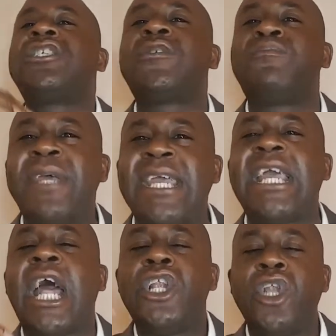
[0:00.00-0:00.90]

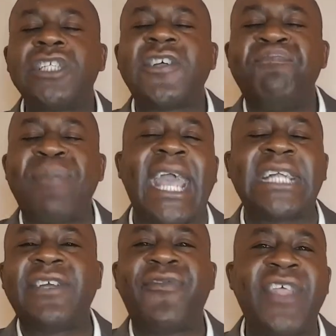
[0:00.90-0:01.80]
speak lots of
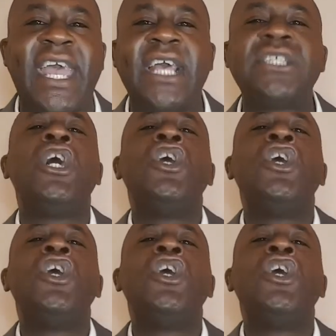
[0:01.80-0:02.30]
negative things,